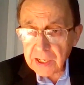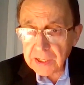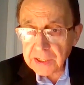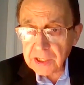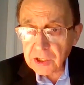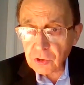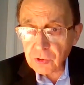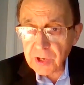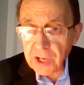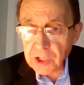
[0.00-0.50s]

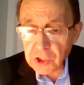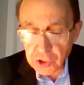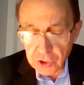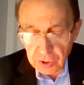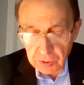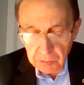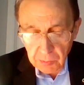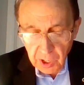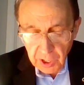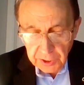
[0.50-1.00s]
and
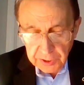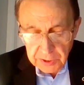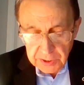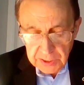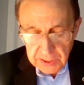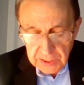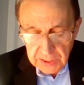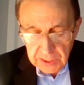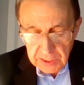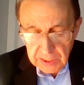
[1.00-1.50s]
international
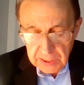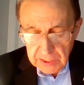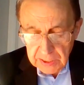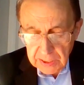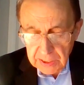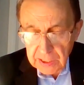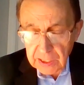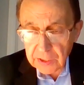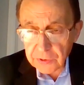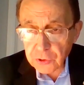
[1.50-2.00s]
marketing
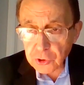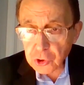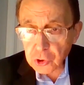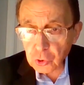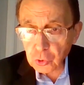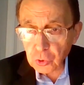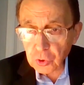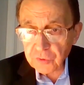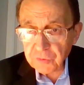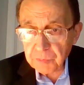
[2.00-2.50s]
at the
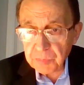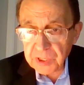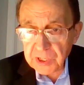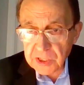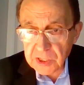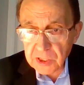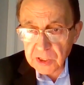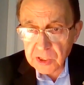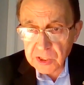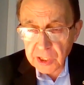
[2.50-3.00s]
School of
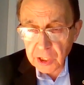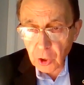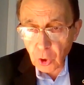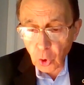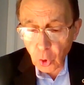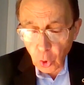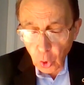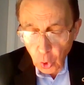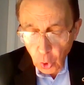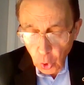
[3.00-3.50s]
Business
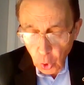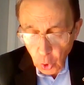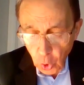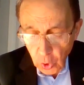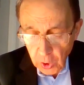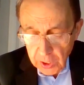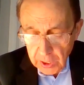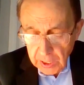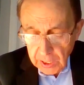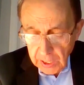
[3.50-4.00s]
and
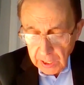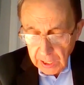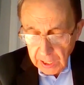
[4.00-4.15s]
Law